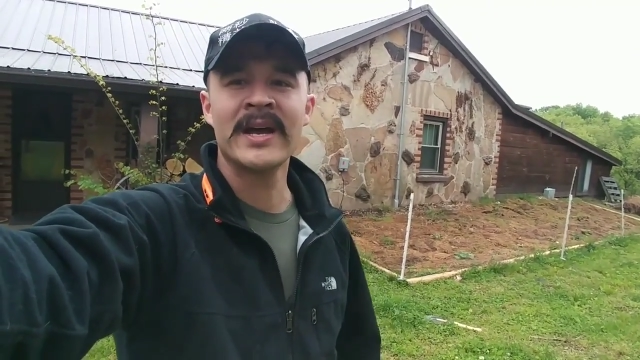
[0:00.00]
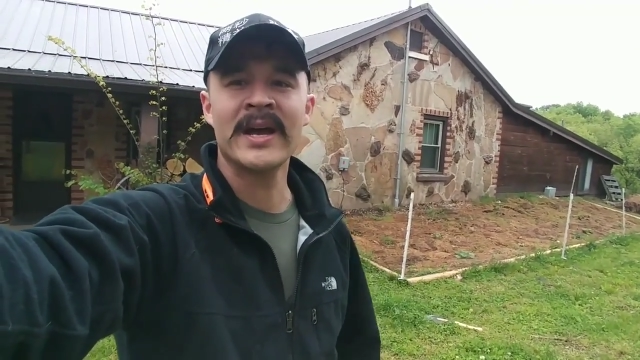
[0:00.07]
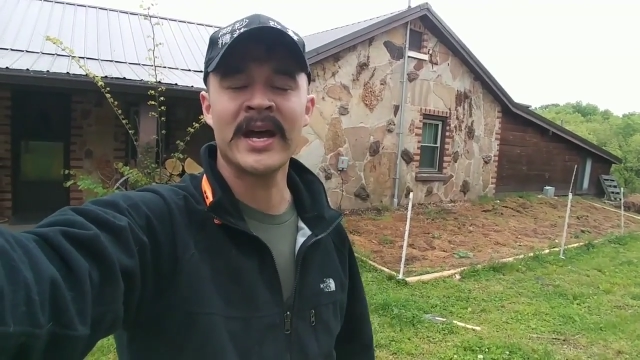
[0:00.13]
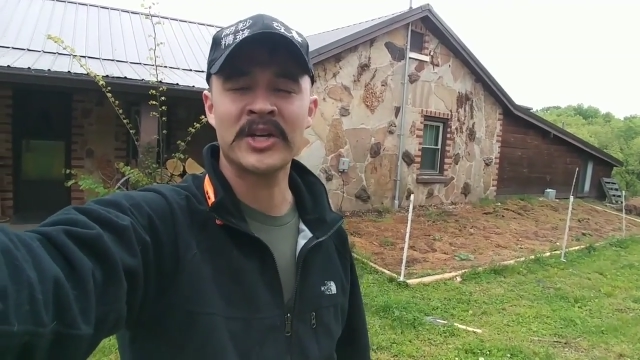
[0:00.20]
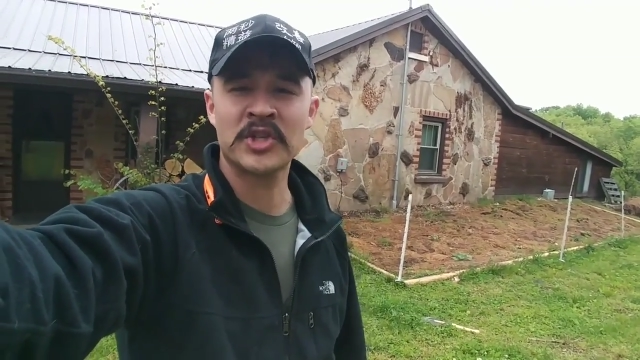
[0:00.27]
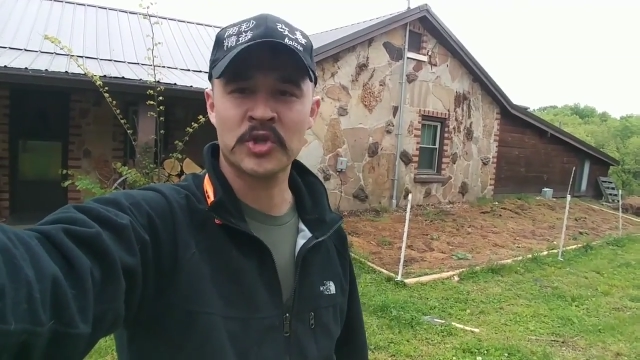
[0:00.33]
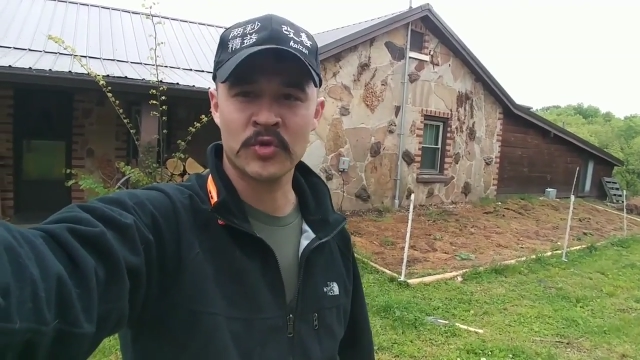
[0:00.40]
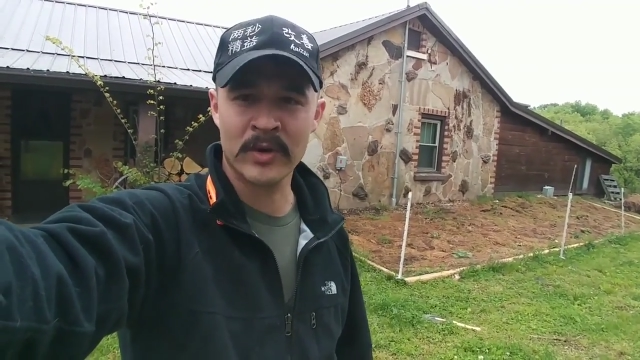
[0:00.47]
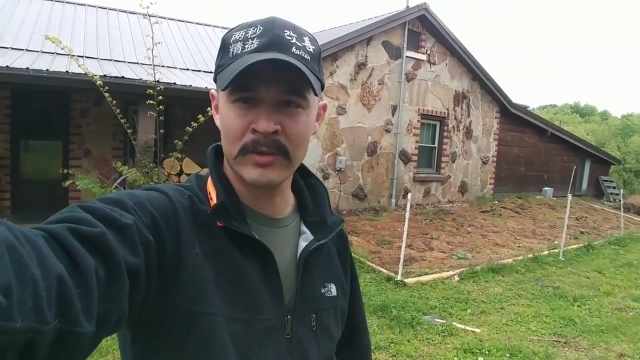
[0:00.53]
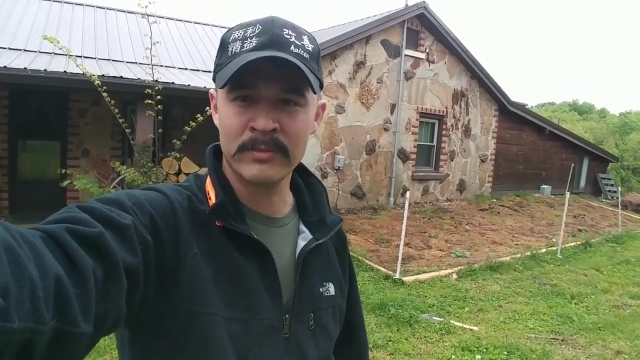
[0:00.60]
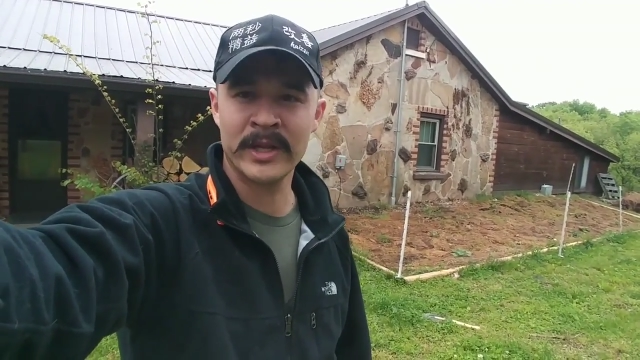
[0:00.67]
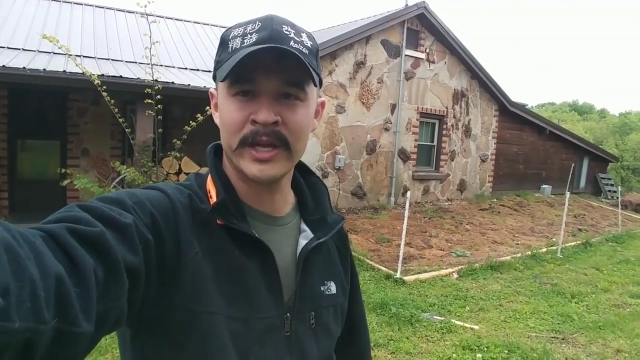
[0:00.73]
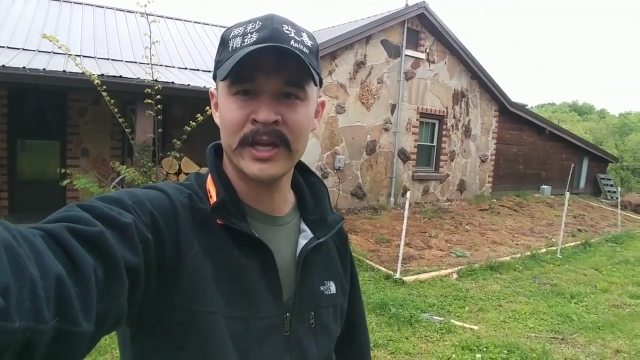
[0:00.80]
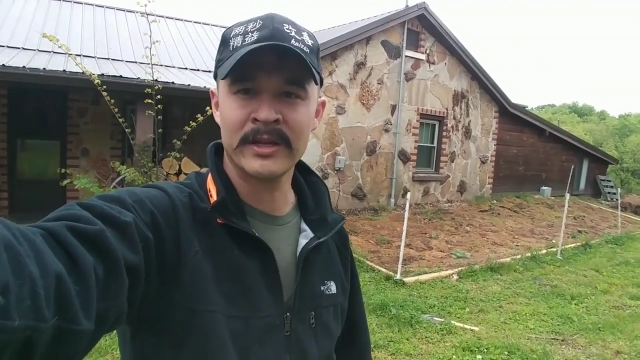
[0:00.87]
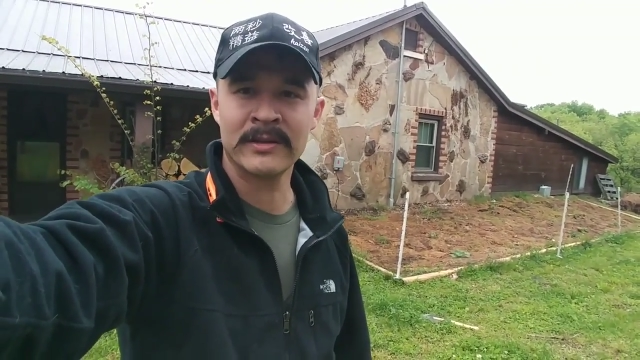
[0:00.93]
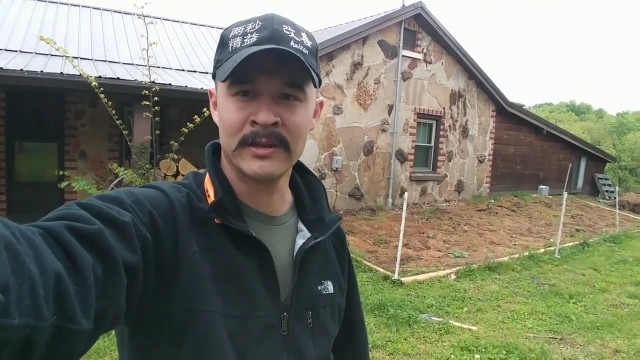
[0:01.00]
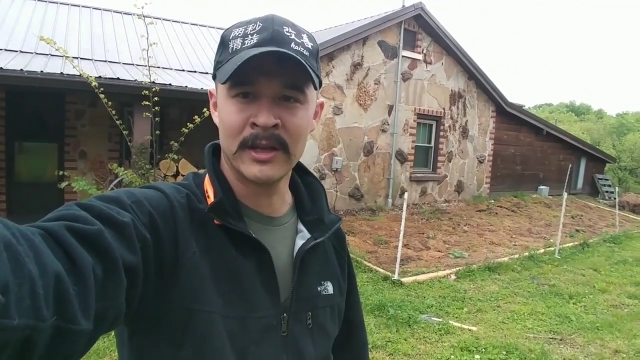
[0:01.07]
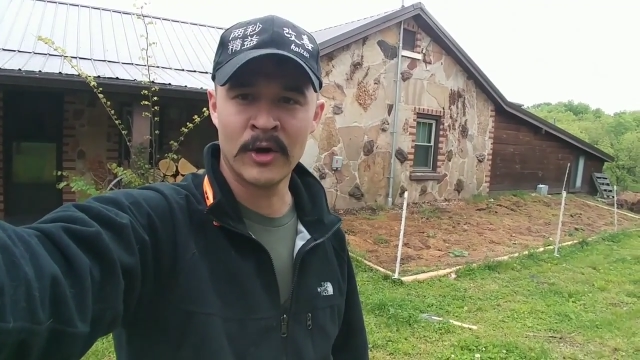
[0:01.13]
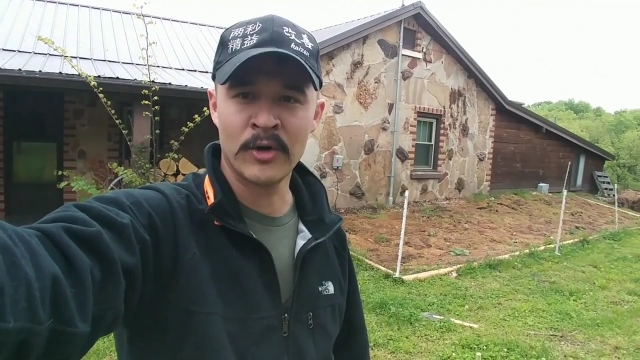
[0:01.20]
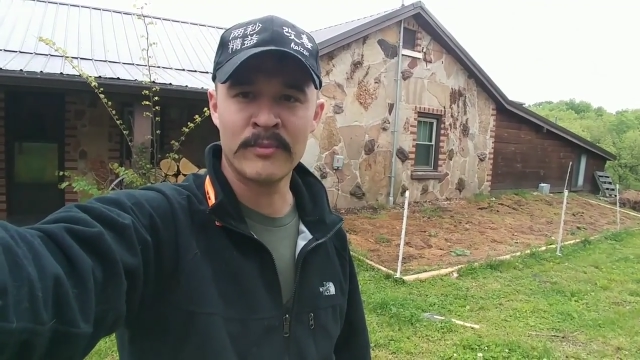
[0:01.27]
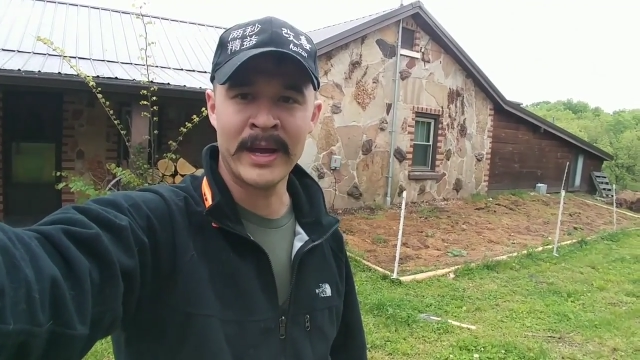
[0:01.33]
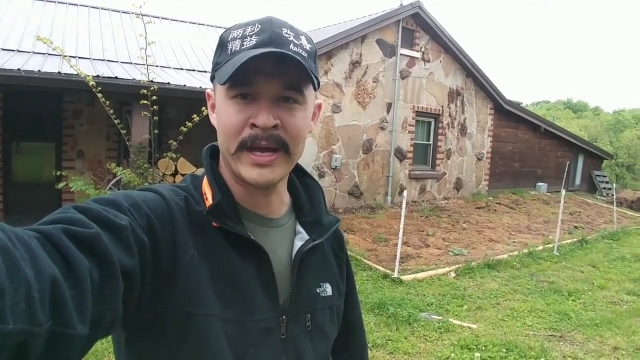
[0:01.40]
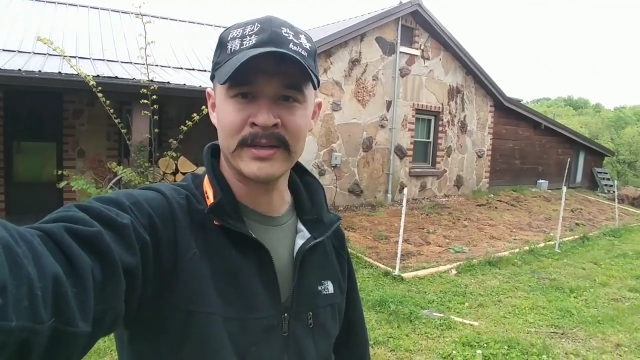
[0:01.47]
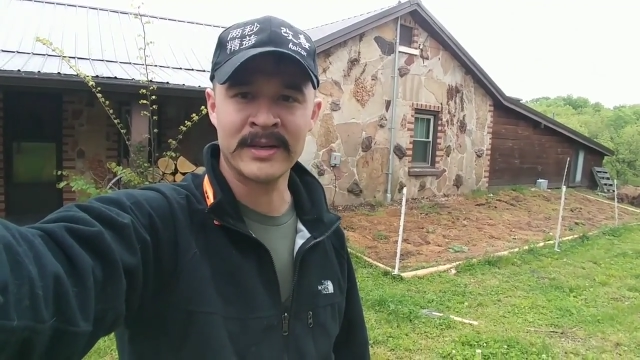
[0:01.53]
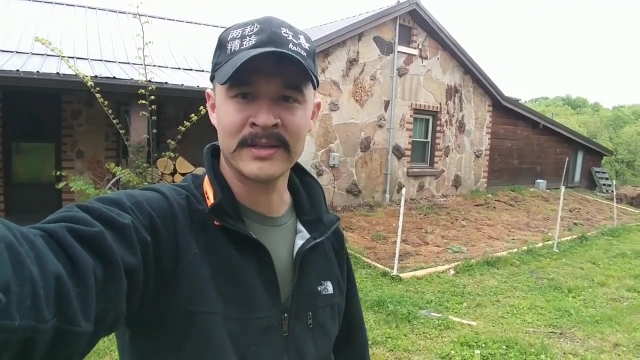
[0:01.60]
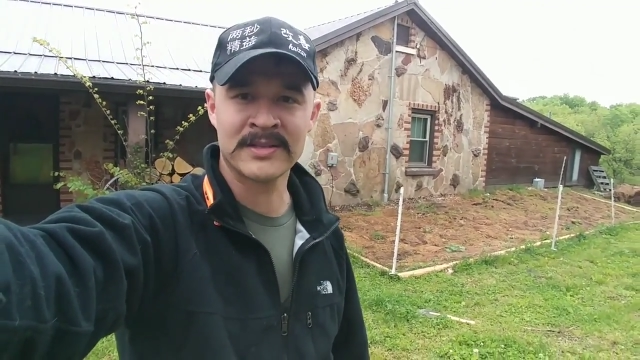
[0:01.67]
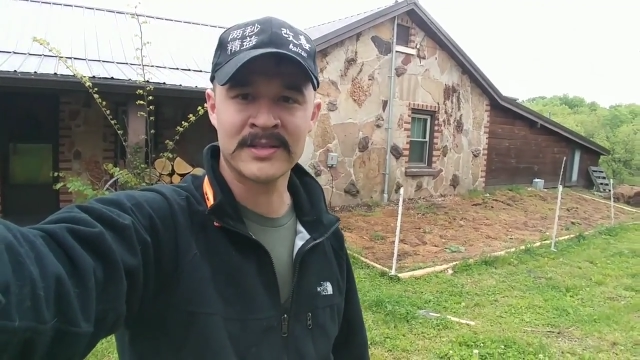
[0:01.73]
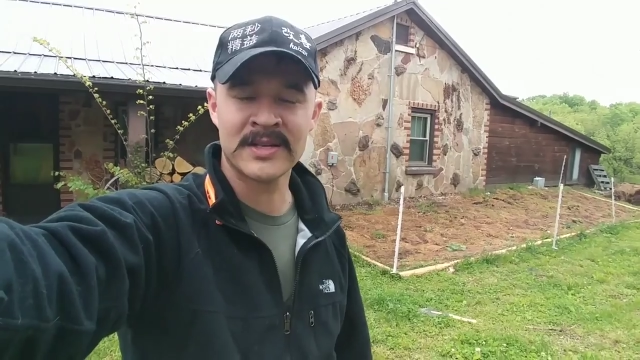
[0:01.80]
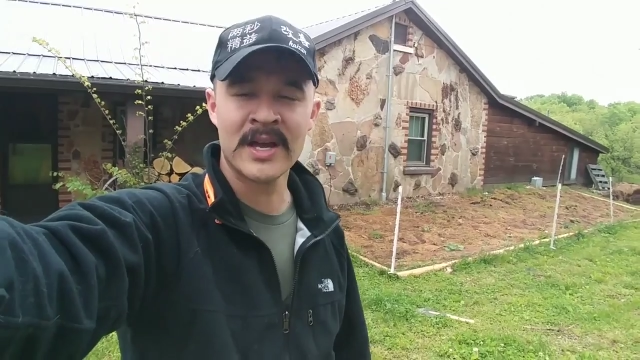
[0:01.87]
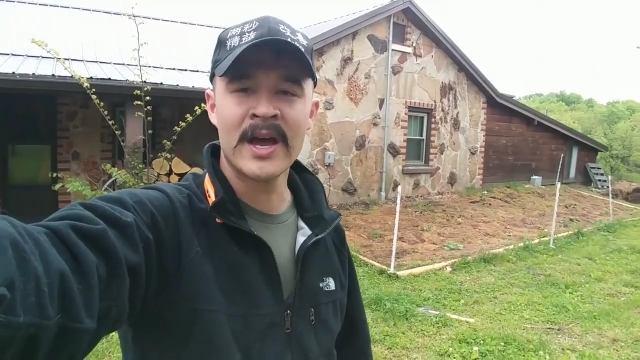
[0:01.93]
extremely low
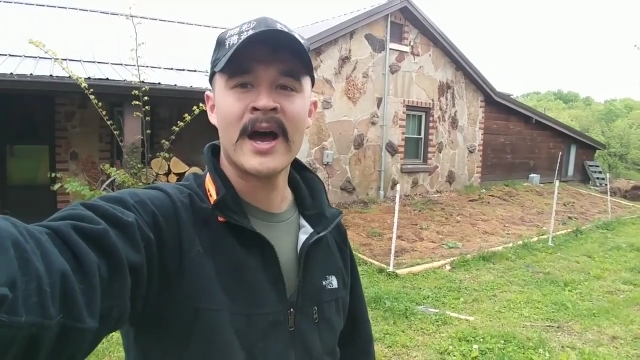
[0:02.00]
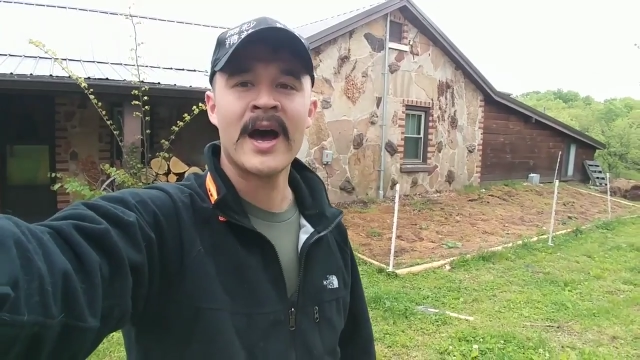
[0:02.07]
maintenance.